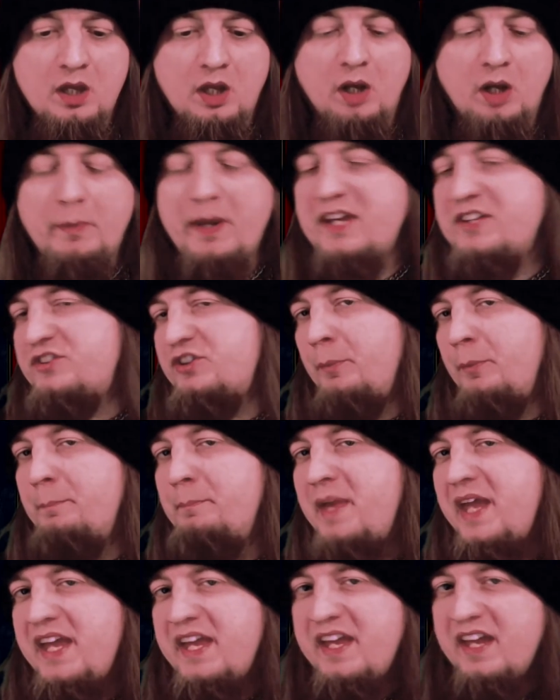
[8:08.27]
All right, so
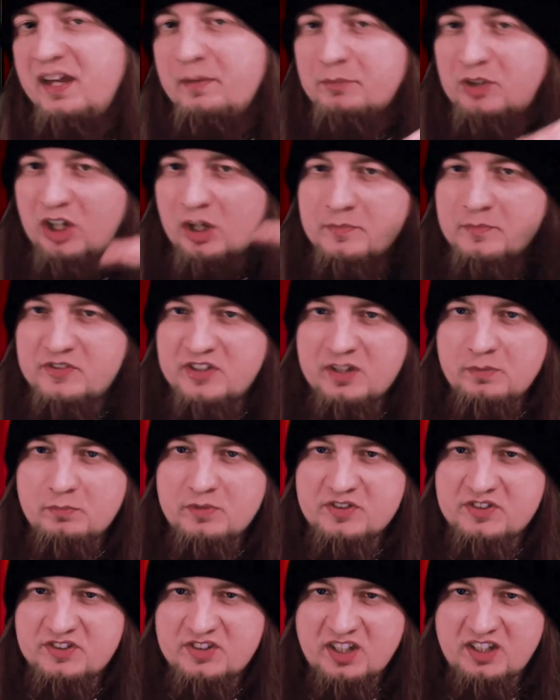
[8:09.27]
Mayhem comes in with
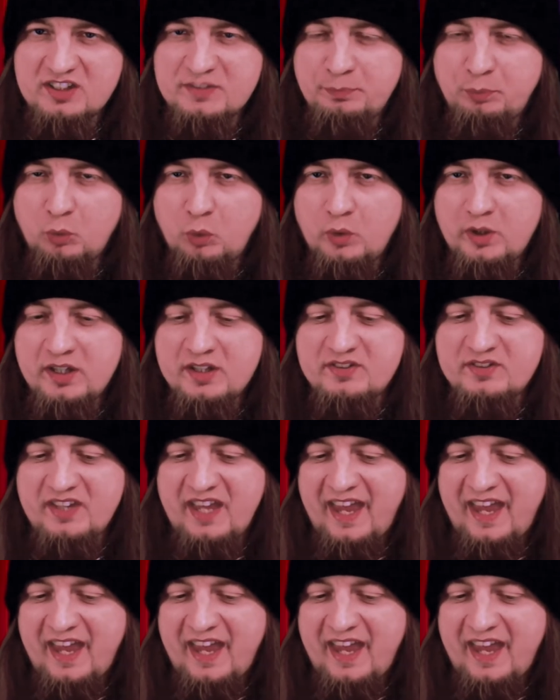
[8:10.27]
six points,